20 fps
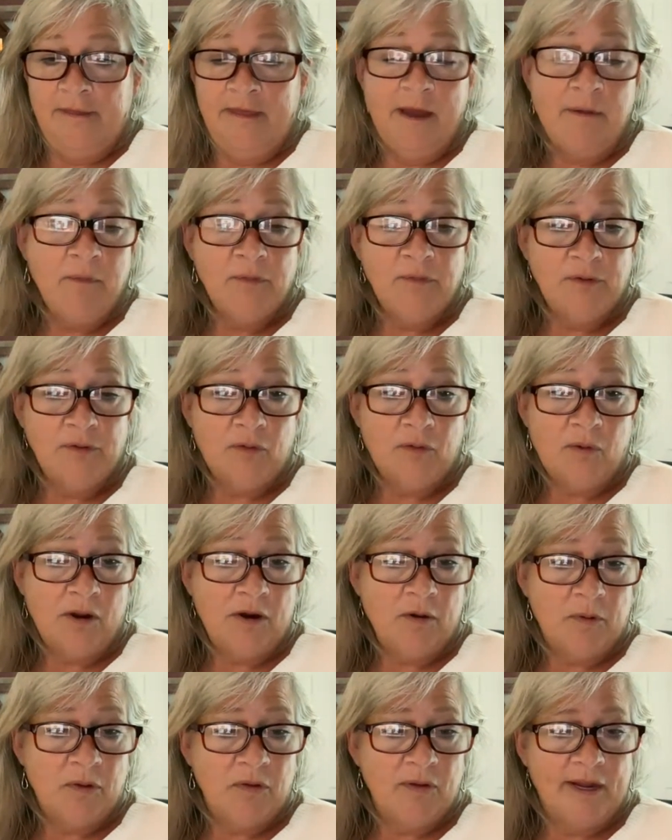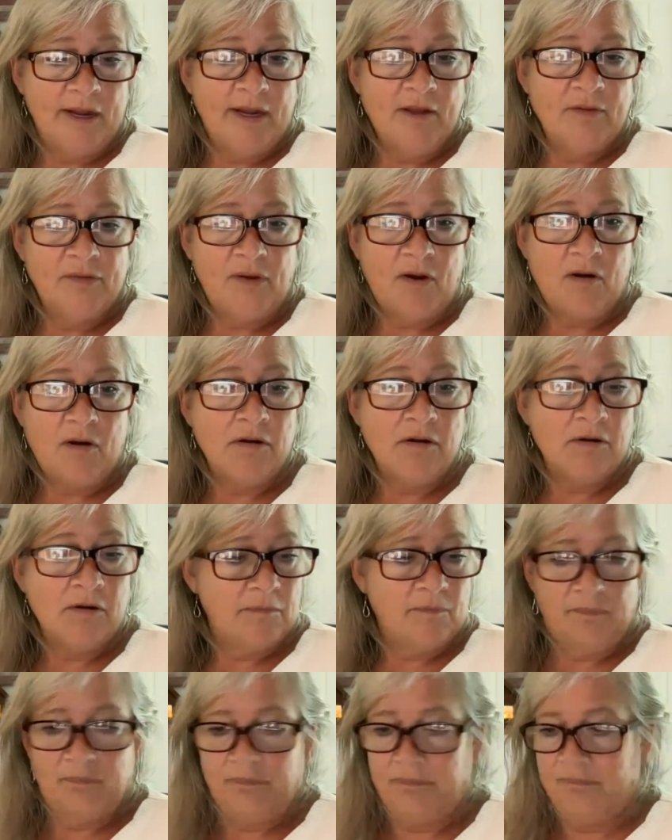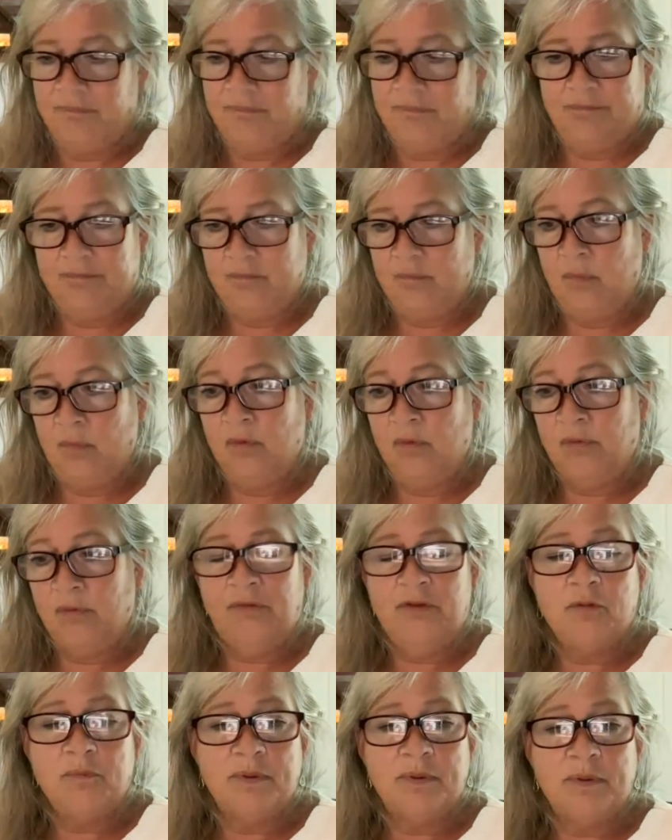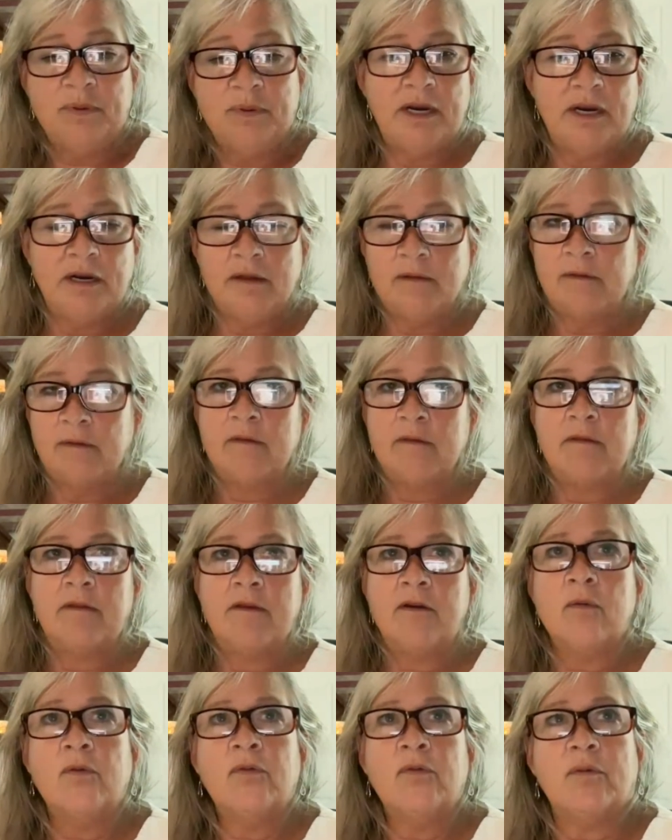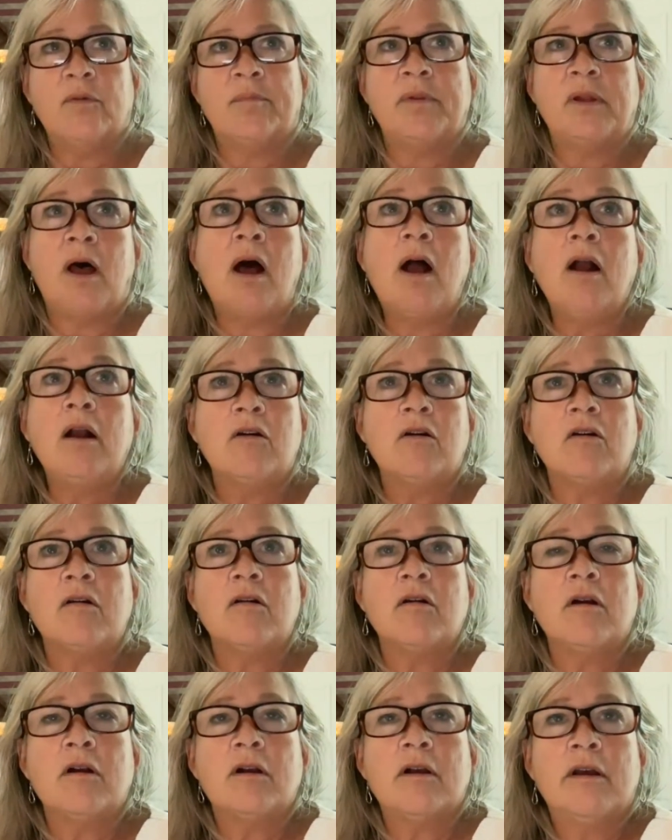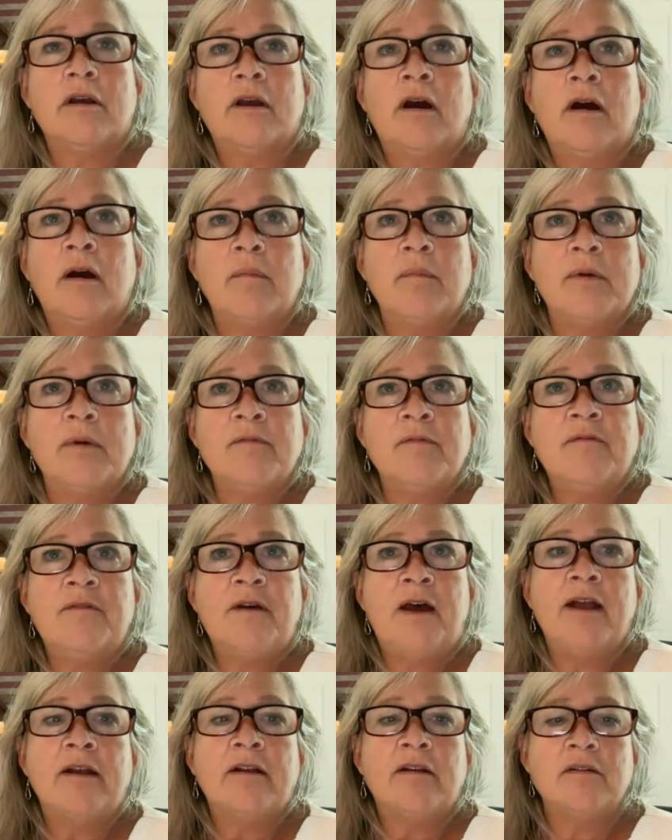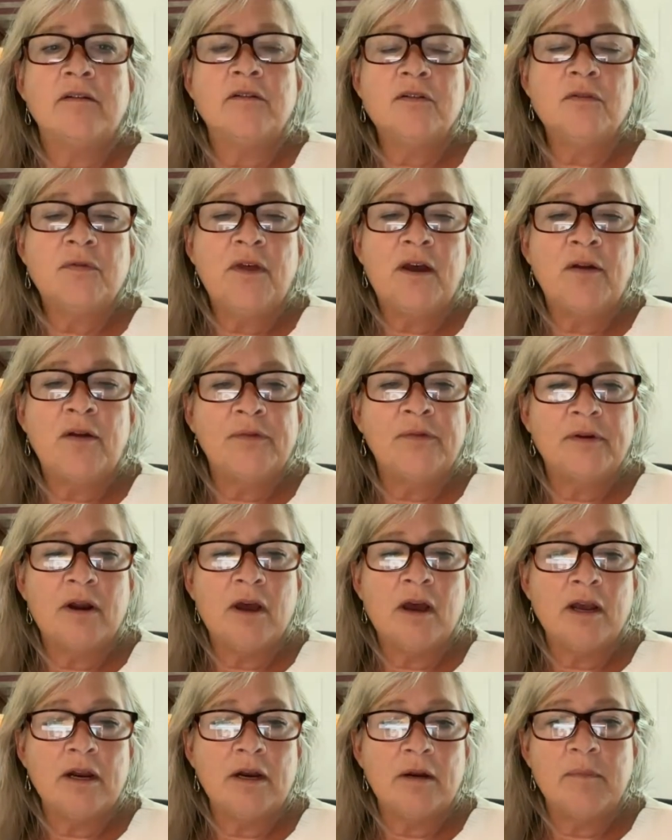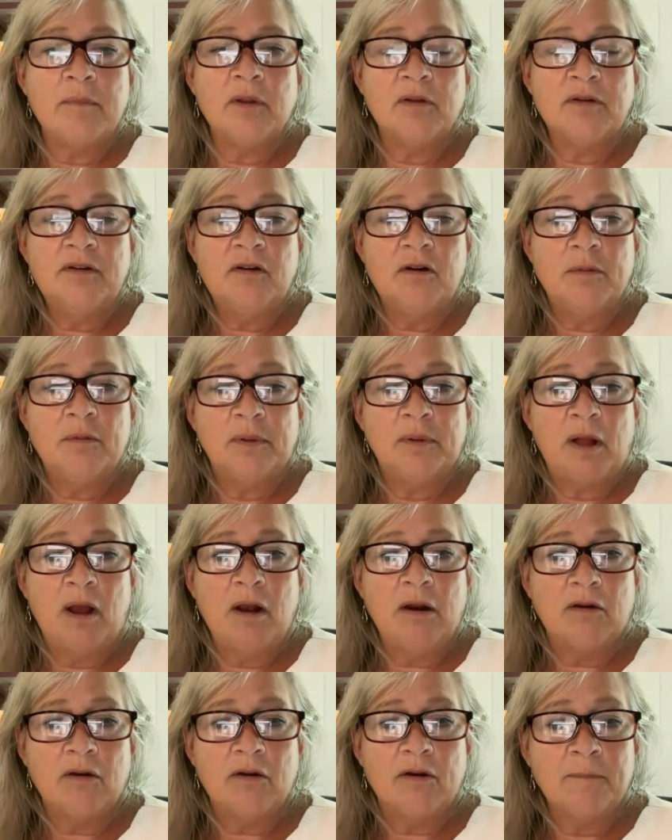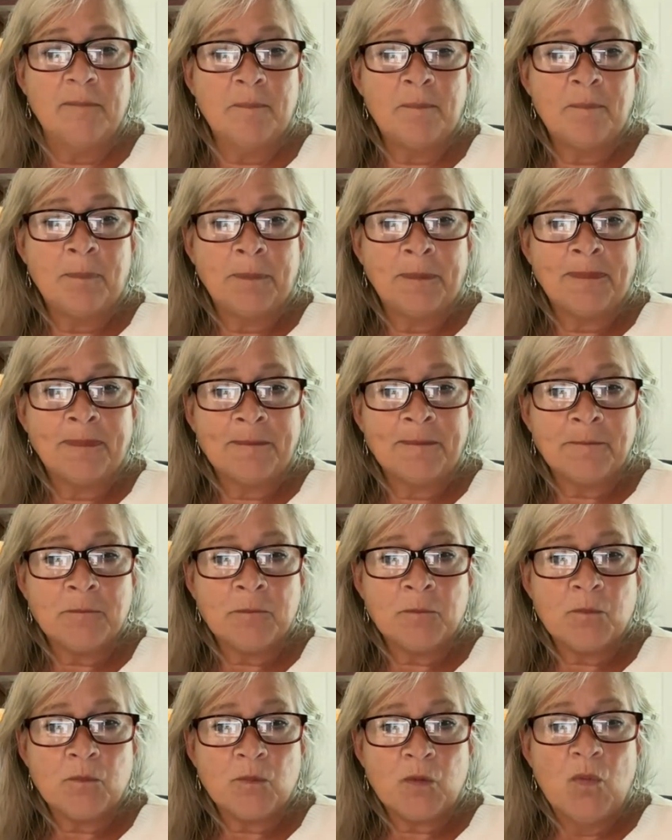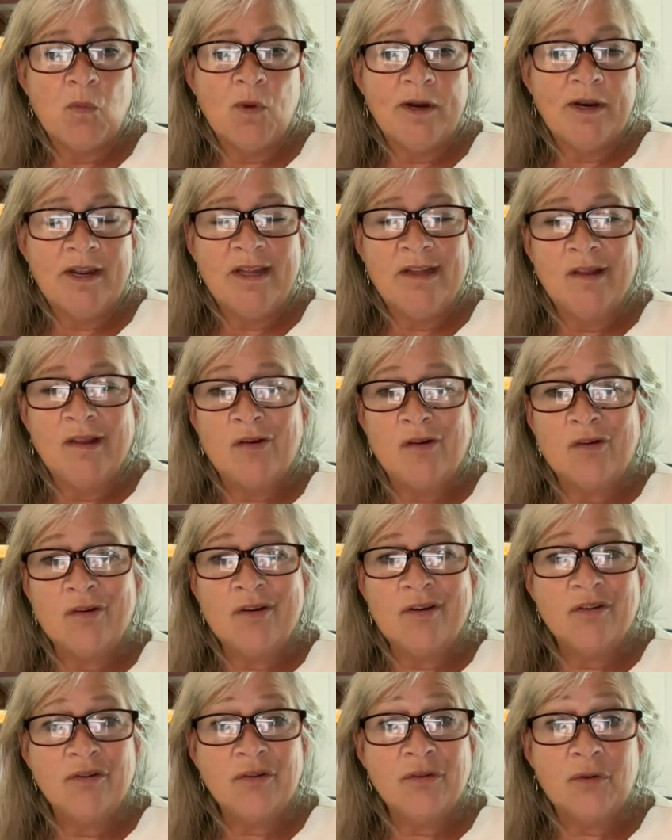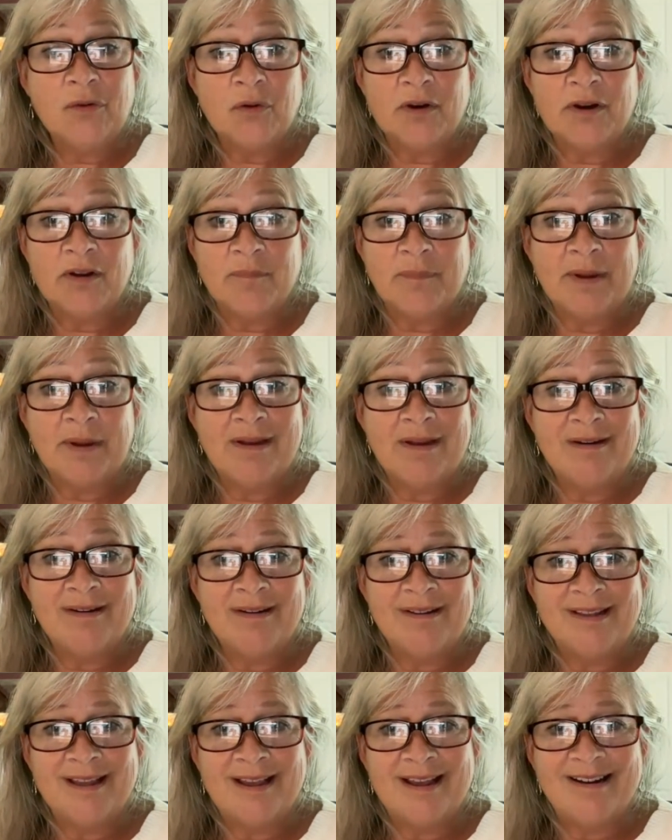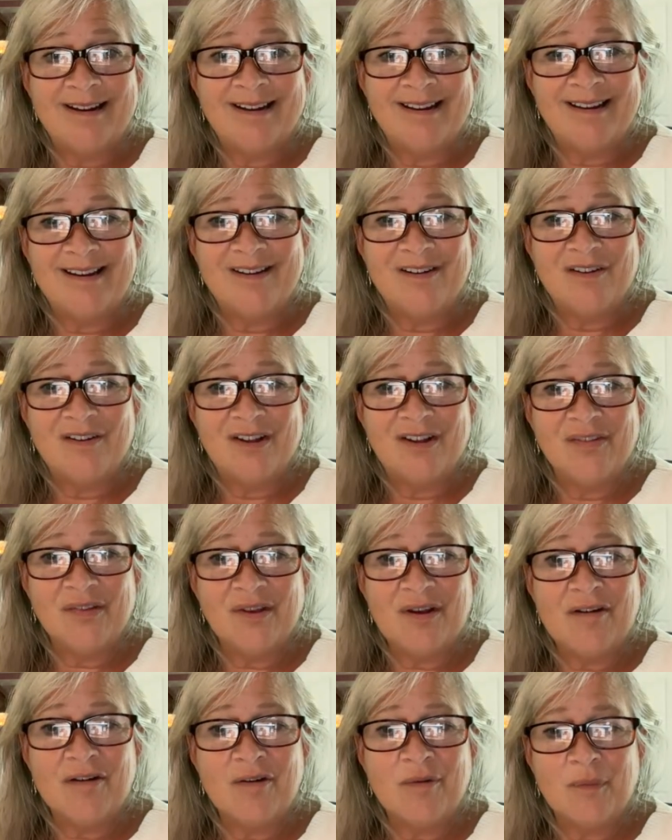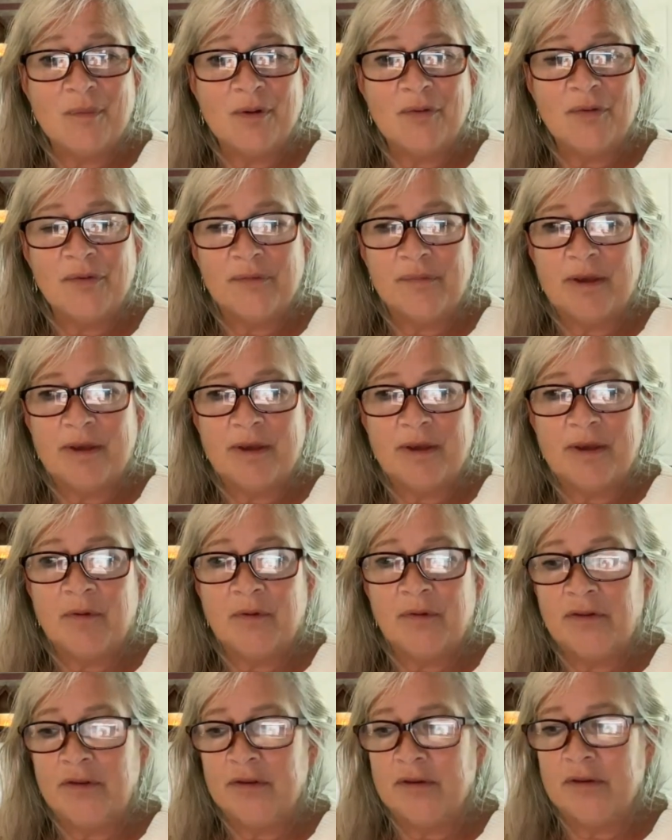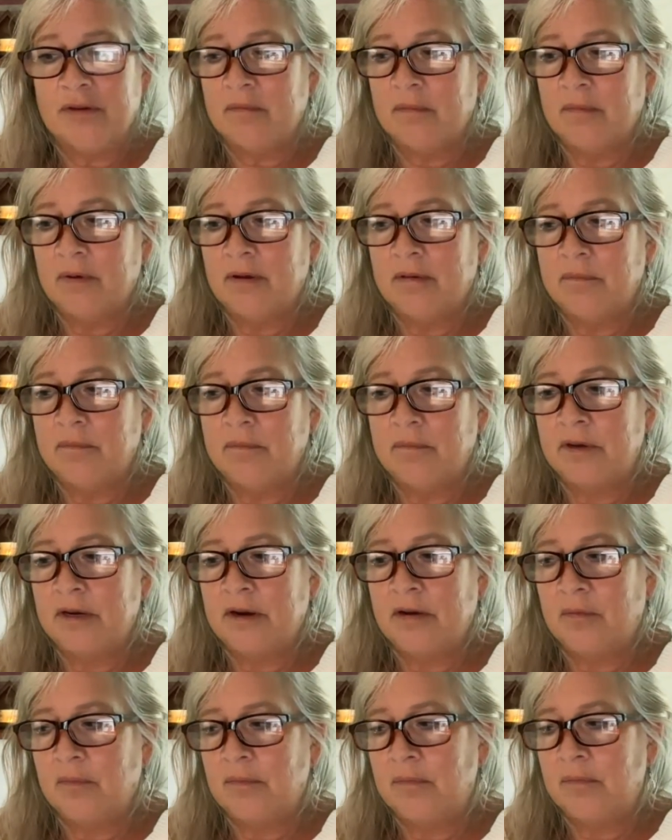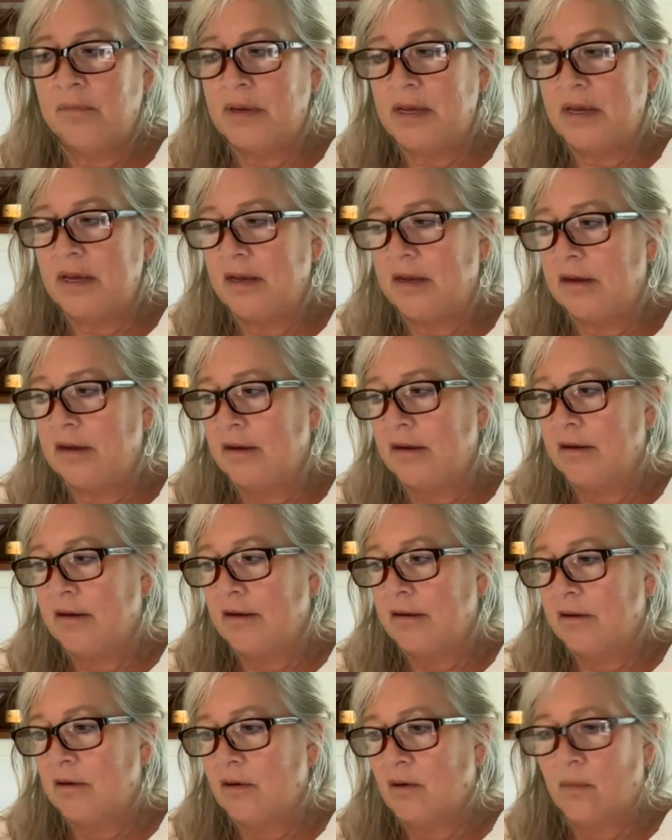And that was incredible. Like, his heart was still beating. And there was a blogger, in fact, in 2009, a military blogger, when he learned the story of Ben and that, his heart was able to, be